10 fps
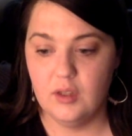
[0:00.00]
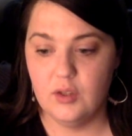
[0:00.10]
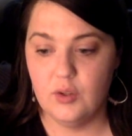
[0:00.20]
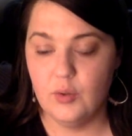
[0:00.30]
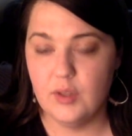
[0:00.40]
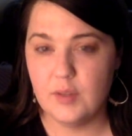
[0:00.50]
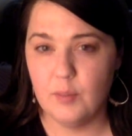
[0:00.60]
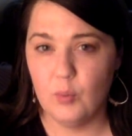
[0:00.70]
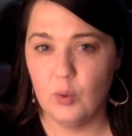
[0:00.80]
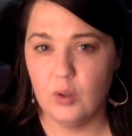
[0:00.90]
do this
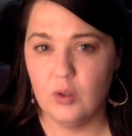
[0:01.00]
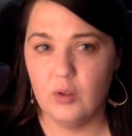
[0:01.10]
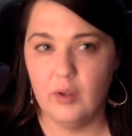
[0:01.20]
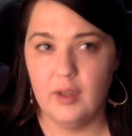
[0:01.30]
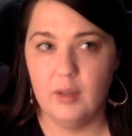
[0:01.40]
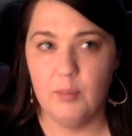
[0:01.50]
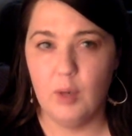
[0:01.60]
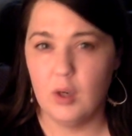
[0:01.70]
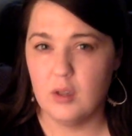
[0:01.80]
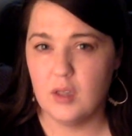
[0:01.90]
more like
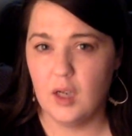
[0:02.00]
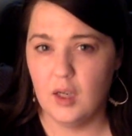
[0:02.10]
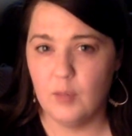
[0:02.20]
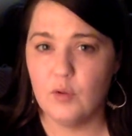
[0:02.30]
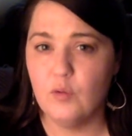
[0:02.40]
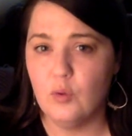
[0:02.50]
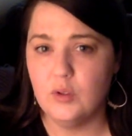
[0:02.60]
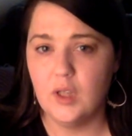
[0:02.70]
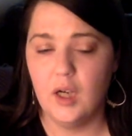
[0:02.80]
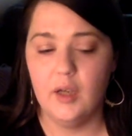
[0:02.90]
part time or full
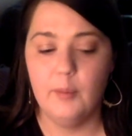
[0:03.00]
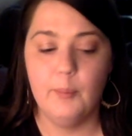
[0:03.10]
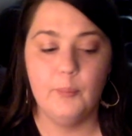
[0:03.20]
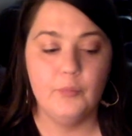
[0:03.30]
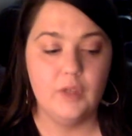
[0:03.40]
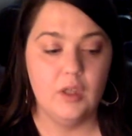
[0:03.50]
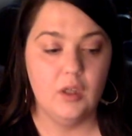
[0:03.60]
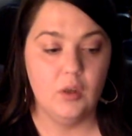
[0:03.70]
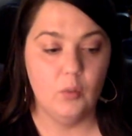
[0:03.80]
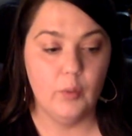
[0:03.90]
time
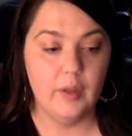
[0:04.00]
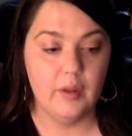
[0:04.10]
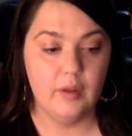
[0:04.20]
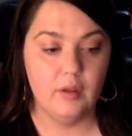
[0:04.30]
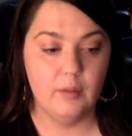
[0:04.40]
with